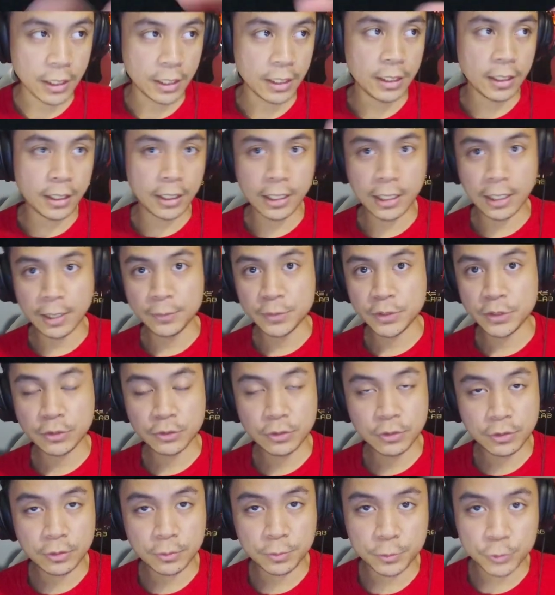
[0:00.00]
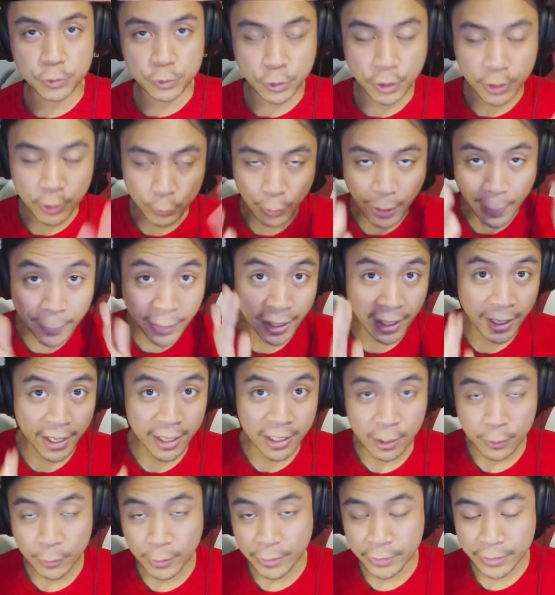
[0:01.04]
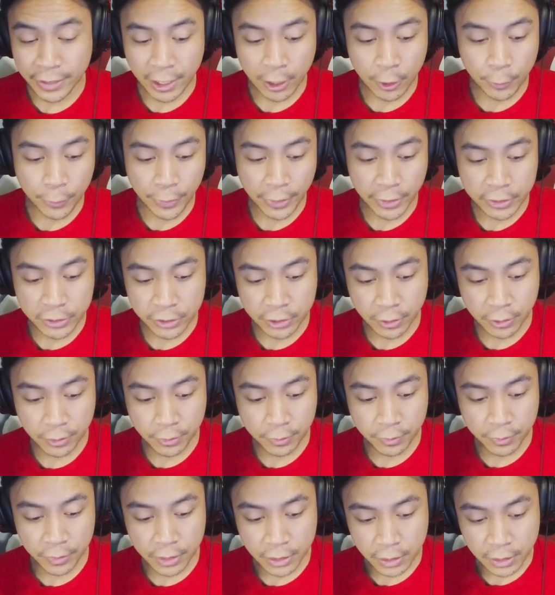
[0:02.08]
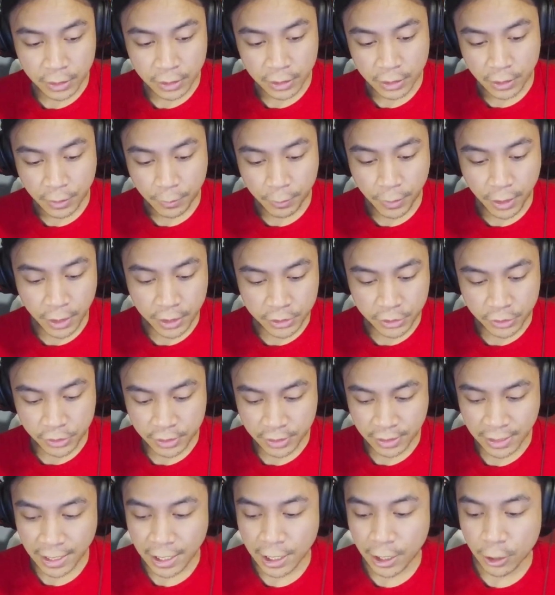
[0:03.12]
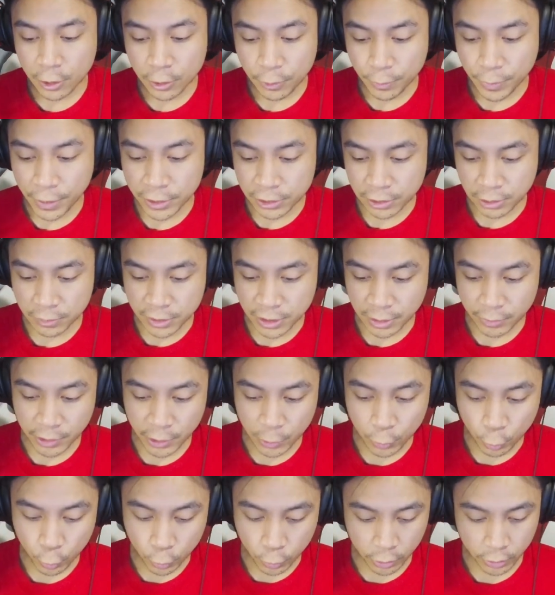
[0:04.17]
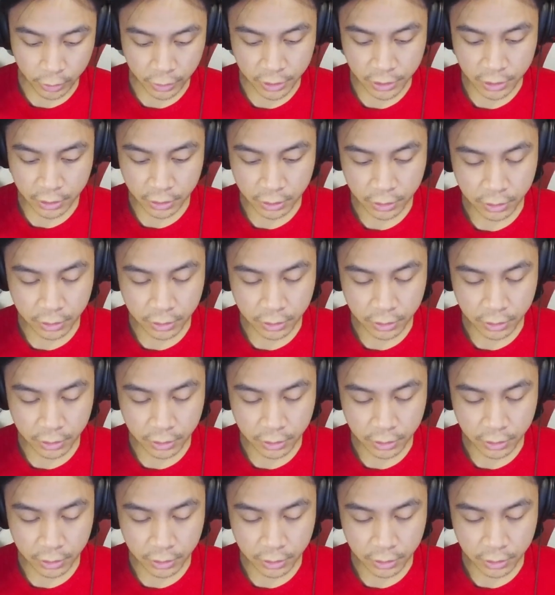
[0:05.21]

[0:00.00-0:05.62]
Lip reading: I'm still trying to wrap my head around how pendulum monsters and how pendulum summoning works.